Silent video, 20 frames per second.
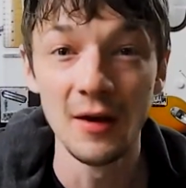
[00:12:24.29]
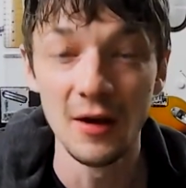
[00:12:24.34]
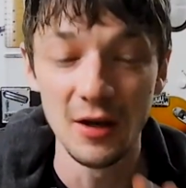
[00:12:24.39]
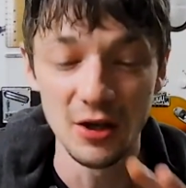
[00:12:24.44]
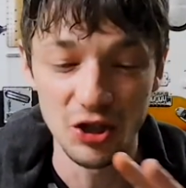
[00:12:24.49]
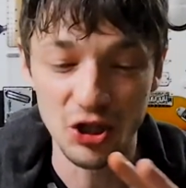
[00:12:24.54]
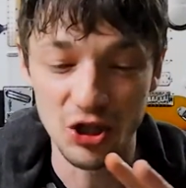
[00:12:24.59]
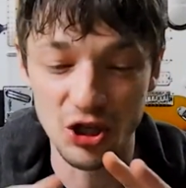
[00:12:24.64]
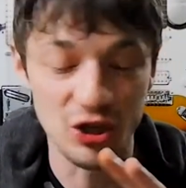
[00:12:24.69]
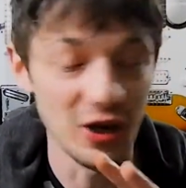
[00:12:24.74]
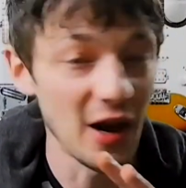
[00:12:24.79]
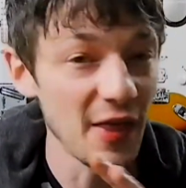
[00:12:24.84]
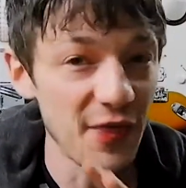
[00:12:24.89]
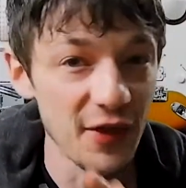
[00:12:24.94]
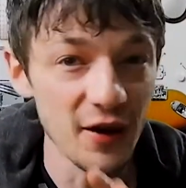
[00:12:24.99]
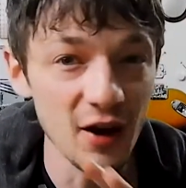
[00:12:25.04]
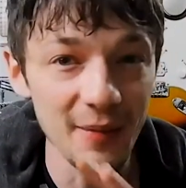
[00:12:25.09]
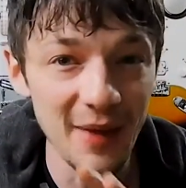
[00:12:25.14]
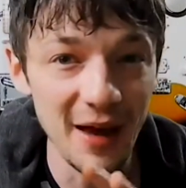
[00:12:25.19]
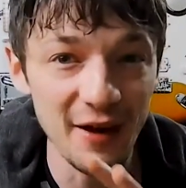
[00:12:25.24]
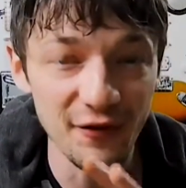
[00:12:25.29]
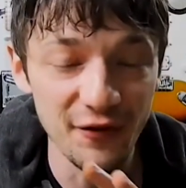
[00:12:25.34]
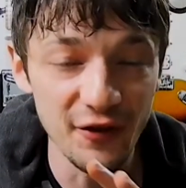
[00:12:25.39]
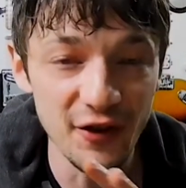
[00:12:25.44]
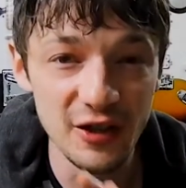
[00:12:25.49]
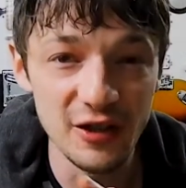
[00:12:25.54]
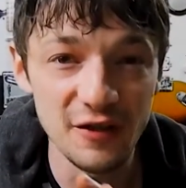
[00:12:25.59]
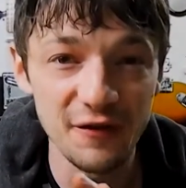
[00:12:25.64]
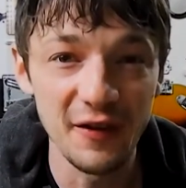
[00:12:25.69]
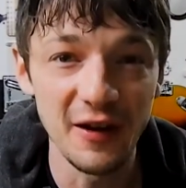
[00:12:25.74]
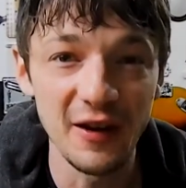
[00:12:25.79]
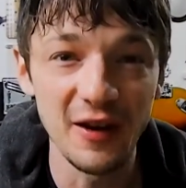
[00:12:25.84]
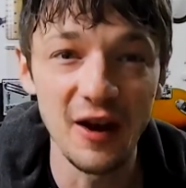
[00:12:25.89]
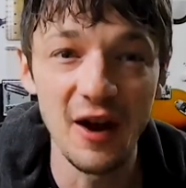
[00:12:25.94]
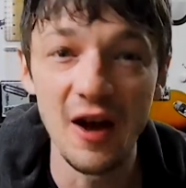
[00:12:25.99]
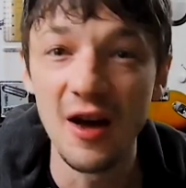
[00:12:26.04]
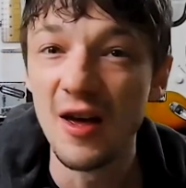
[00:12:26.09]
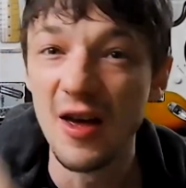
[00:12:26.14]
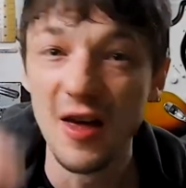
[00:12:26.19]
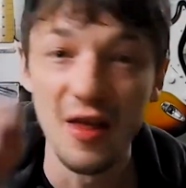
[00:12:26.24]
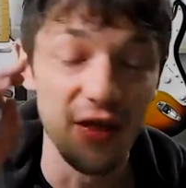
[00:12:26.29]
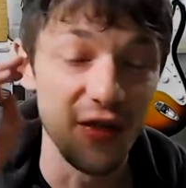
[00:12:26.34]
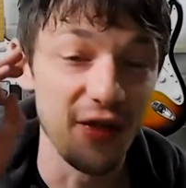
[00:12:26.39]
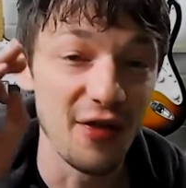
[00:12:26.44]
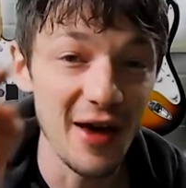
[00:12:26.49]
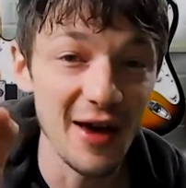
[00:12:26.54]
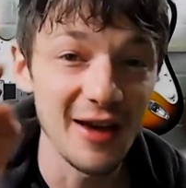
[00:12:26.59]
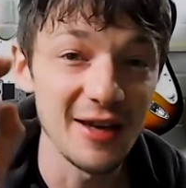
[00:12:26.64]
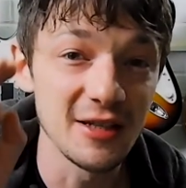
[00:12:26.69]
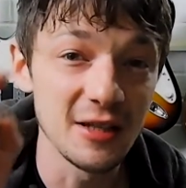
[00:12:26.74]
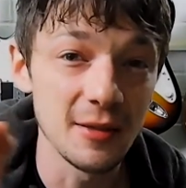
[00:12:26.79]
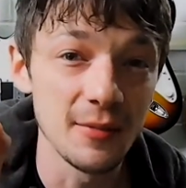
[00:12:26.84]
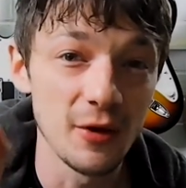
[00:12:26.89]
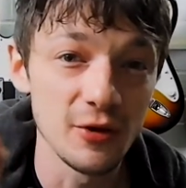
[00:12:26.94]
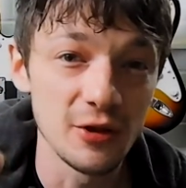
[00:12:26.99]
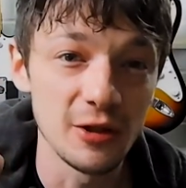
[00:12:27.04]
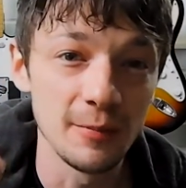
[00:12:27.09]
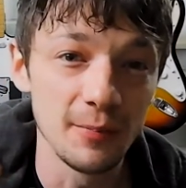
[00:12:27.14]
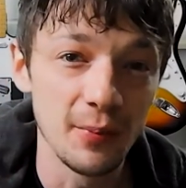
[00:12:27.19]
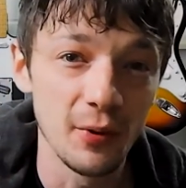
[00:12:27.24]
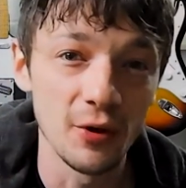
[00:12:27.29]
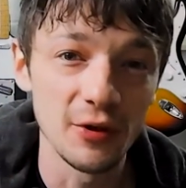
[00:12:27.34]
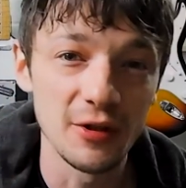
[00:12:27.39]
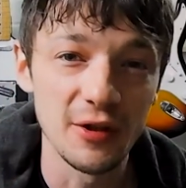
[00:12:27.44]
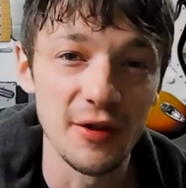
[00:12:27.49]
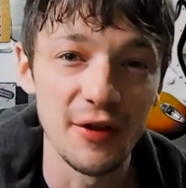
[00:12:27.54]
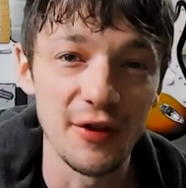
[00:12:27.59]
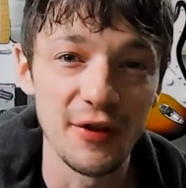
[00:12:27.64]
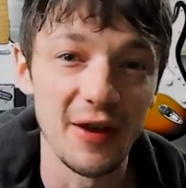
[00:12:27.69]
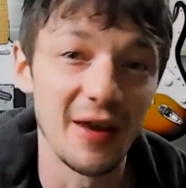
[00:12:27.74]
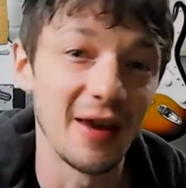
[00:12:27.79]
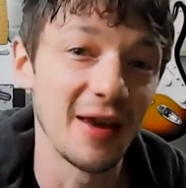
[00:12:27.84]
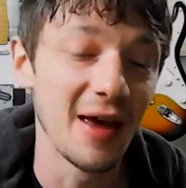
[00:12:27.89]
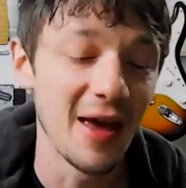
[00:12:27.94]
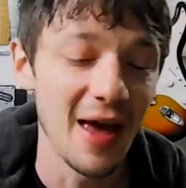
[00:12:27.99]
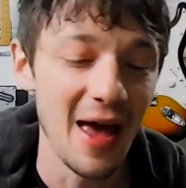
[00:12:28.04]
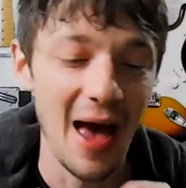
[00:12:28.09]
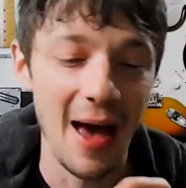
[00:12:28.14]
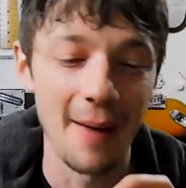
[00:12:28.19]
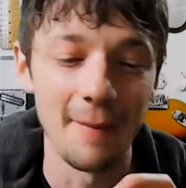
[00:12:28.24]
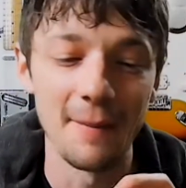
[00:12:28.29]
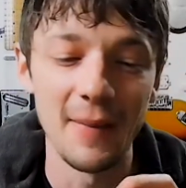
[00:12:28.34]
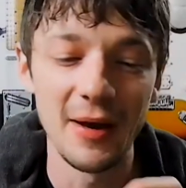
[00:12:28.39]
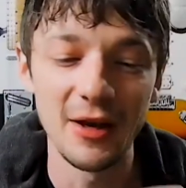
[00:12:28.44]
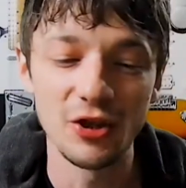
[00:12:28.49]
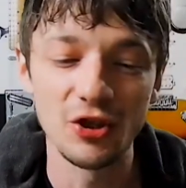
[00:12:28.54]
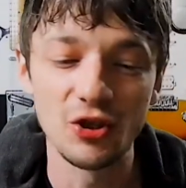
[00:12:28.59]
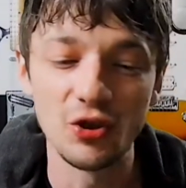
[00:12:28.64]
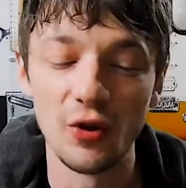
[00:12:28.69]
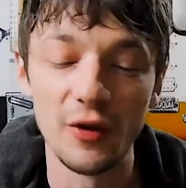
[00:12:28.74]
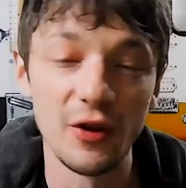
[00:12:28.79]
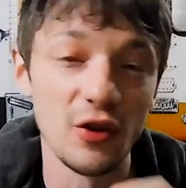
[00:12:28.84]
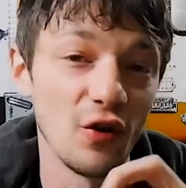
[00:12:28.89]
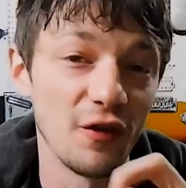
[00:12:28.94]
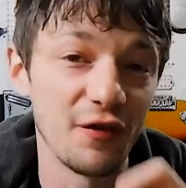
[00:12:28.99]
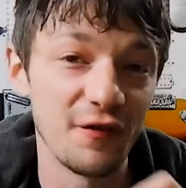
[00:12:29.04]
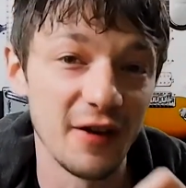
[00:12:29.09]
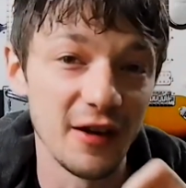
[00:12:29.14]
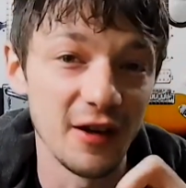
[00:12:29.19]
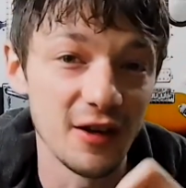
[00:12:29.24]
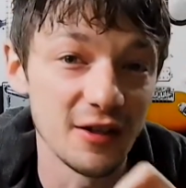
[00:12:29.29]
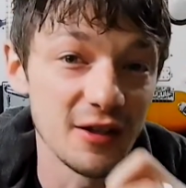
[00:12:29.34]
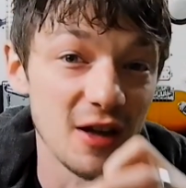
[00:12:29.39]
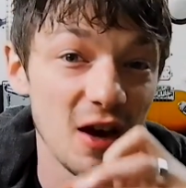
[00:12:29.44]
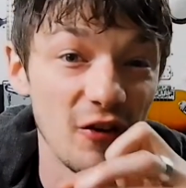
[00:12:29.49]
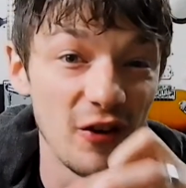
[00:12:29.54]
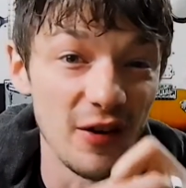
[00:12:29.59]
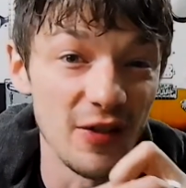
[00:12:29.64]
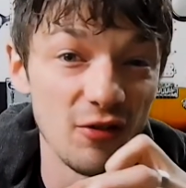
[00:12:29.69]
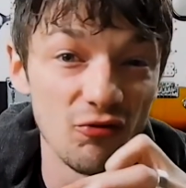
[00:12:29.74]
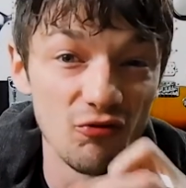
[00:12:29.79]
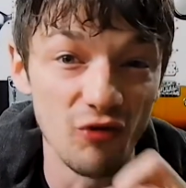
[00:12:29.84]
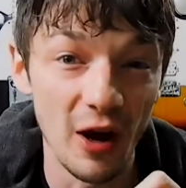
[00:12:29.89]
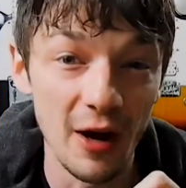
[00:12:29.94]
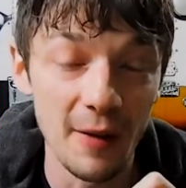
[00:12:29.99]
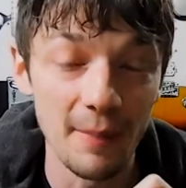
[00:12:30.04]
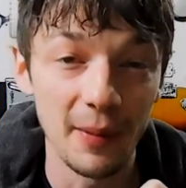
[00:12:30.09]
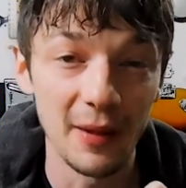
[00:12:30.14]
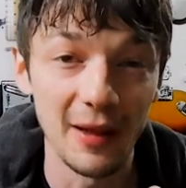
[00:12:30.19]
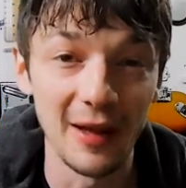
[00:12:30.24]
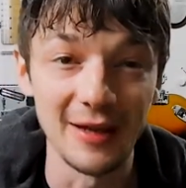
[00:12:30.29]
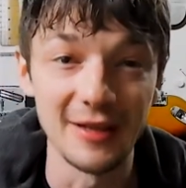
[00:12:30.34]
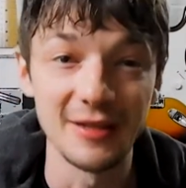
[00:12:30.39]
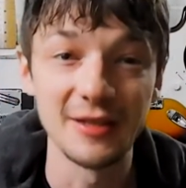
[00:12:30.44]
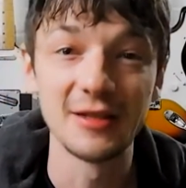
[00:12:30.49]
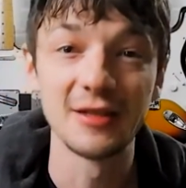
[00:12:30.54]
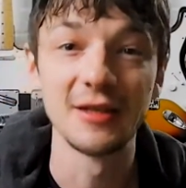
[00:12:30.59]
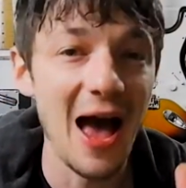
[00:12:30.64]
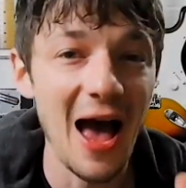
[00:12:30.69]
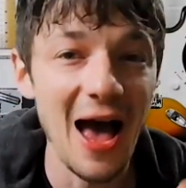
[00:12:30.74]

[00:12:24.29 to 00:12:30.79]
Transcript: Strengthen up that 1st finger, that is the most important thing, and make sure that your fingers are in the right place.